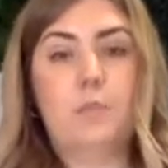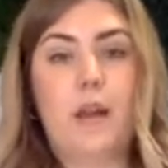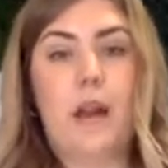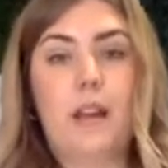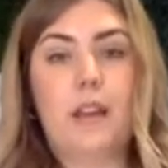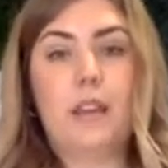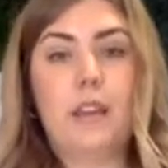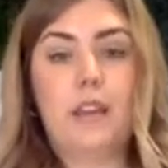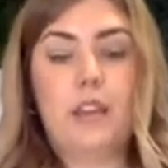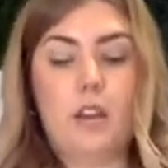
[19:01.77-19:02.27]

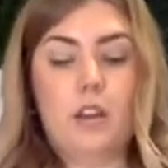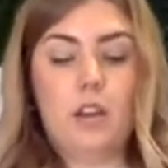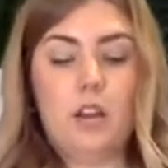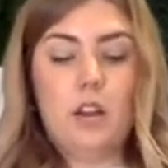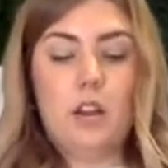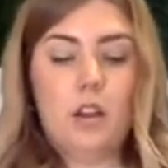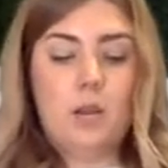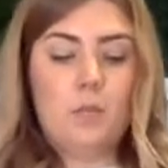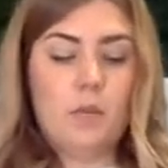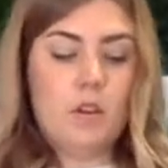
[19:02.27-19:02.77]
back here,
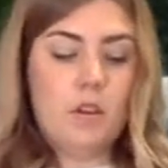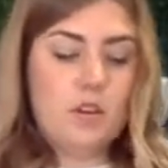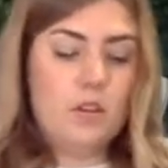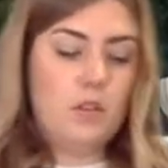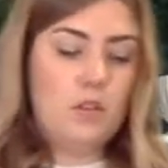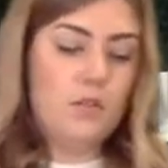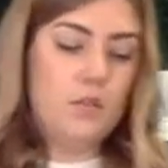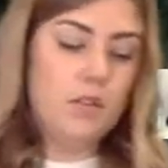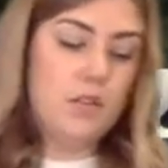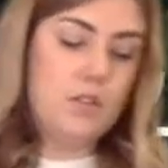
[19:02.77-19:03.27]
and I'm going to
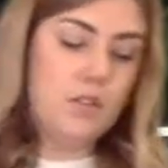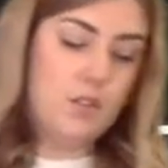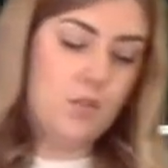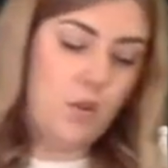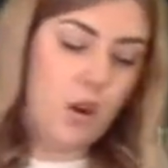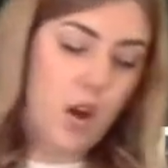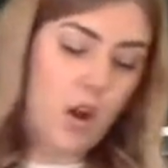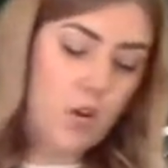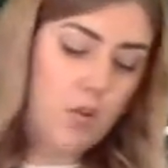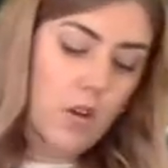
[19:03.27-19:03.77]
do a
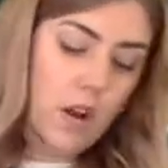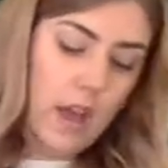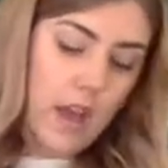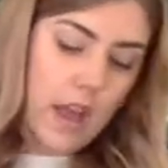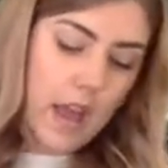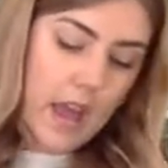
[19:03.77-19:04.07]
duo.